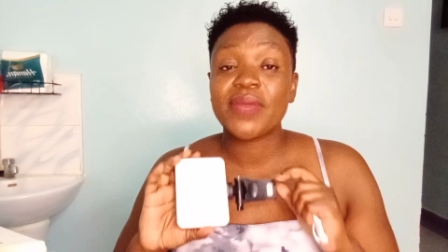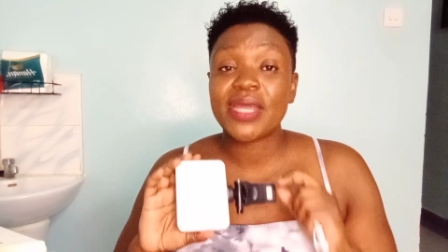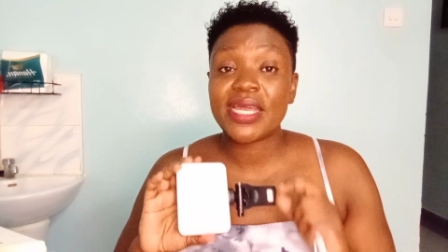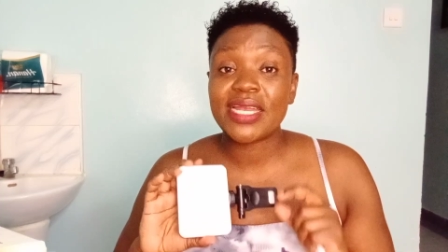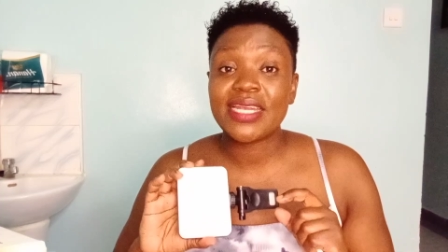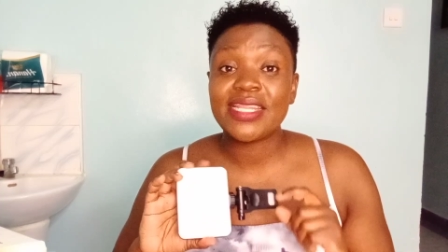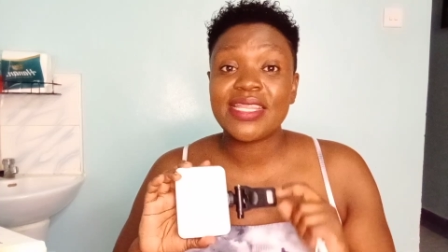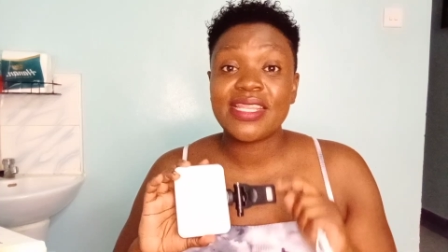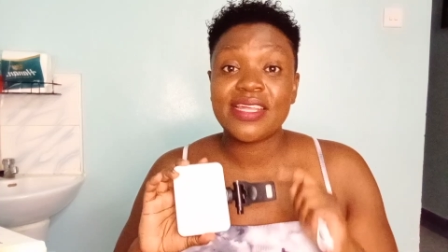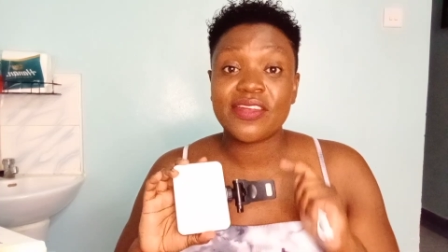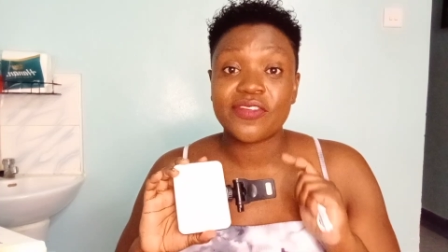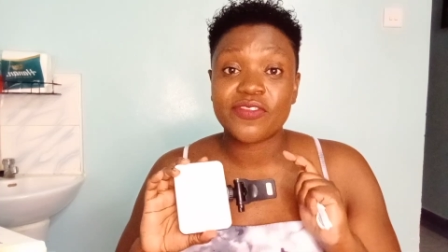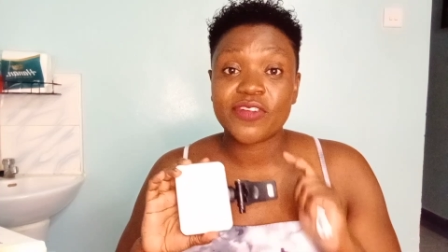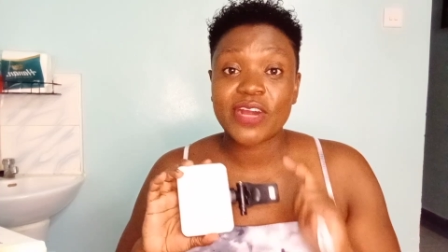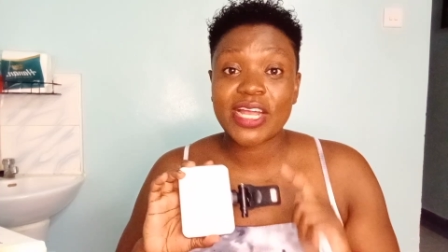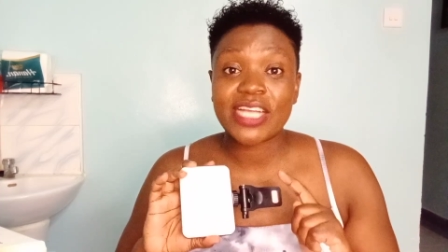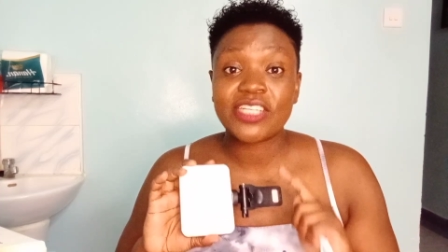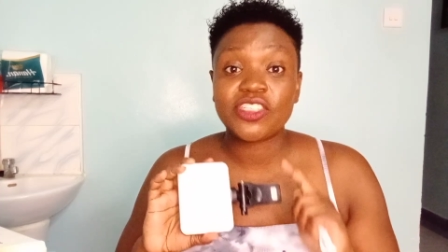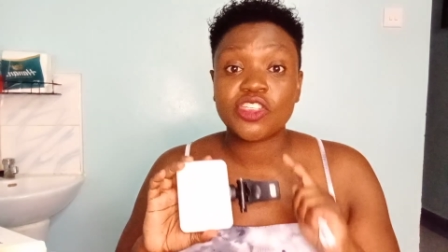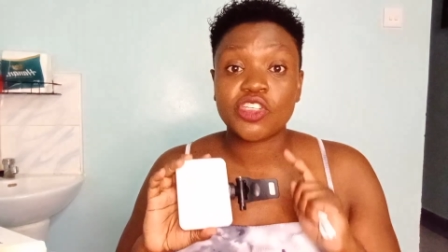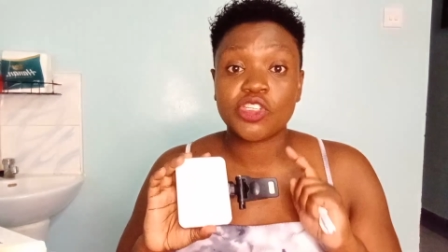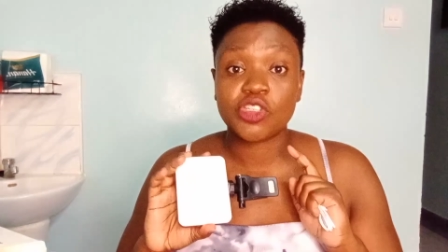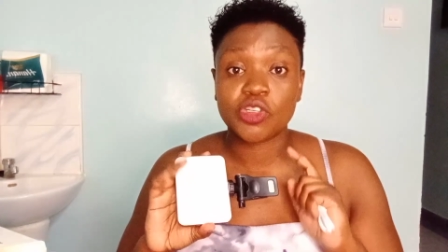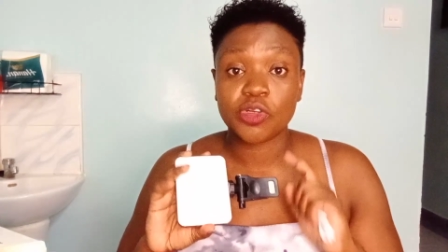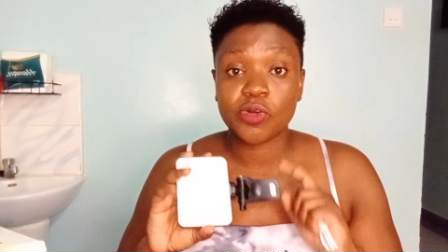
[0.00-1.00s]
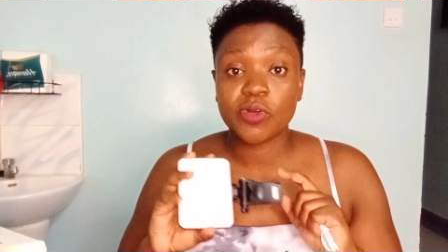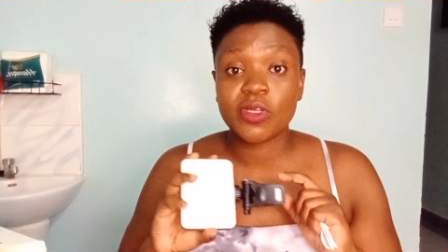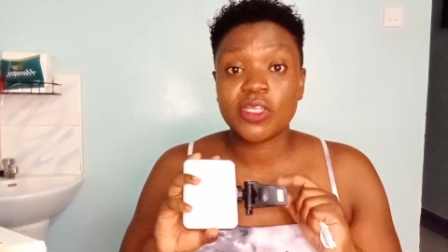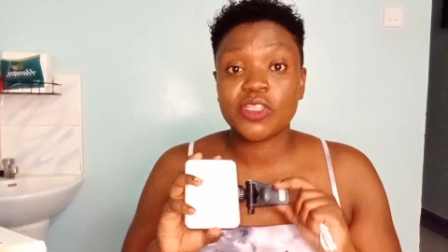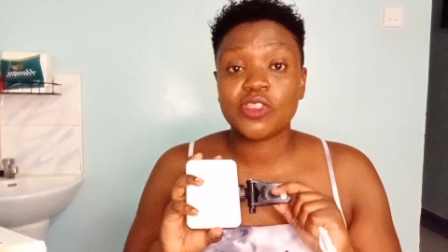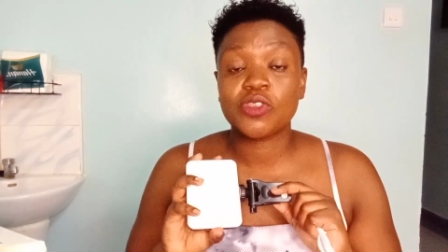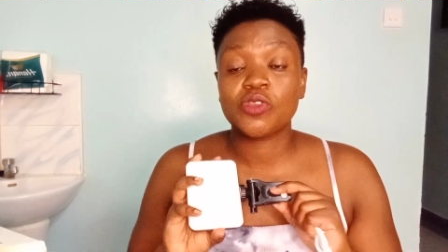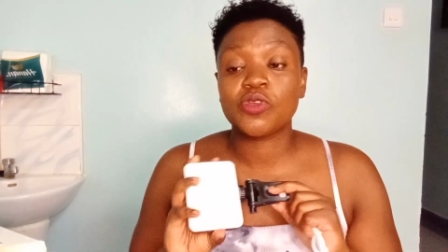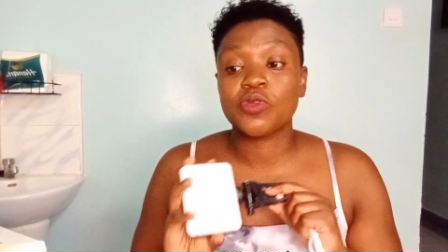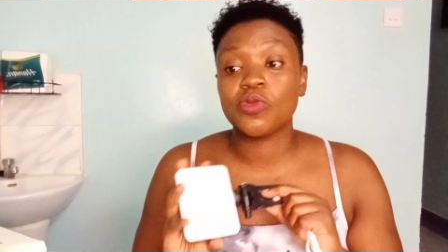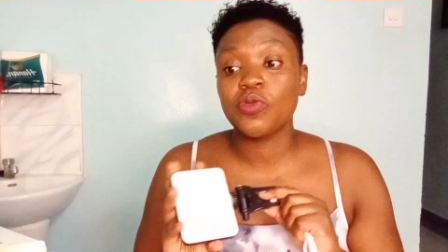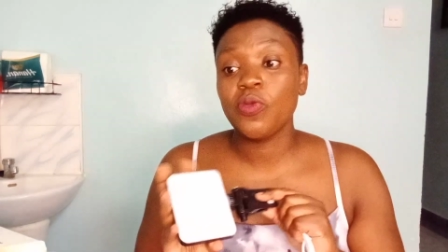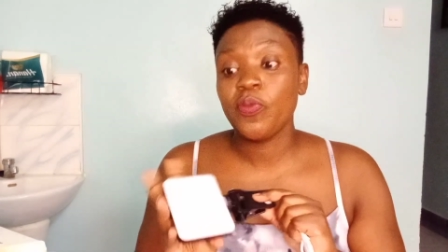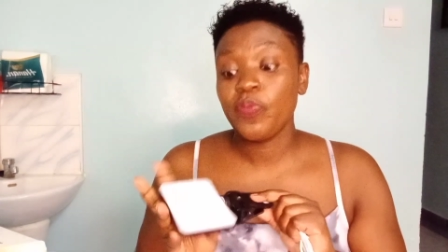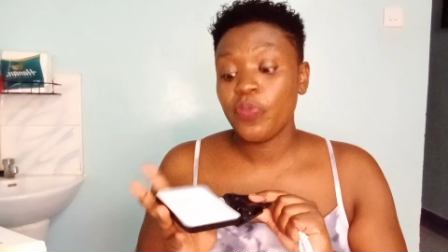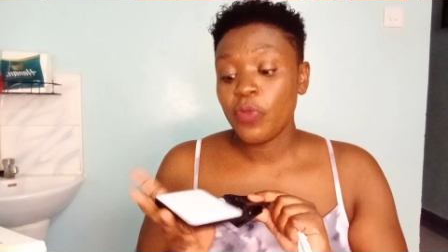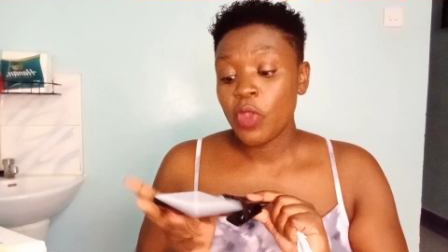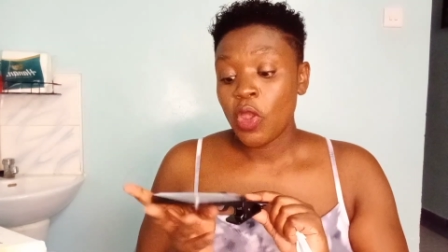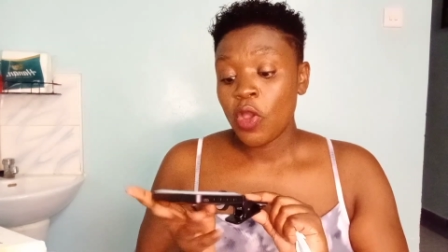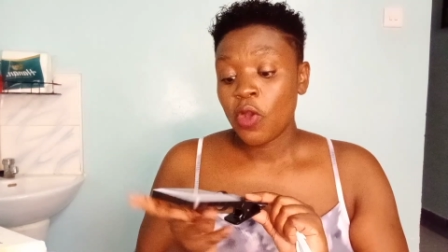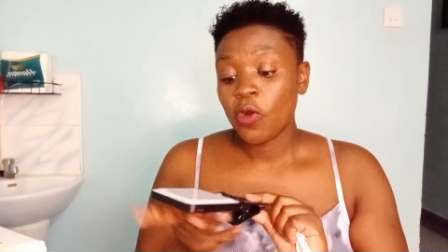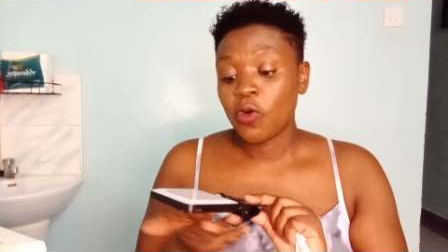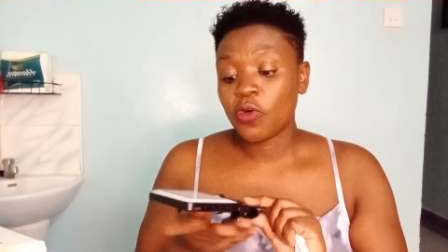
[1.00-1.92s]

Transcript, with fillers: made the right choice to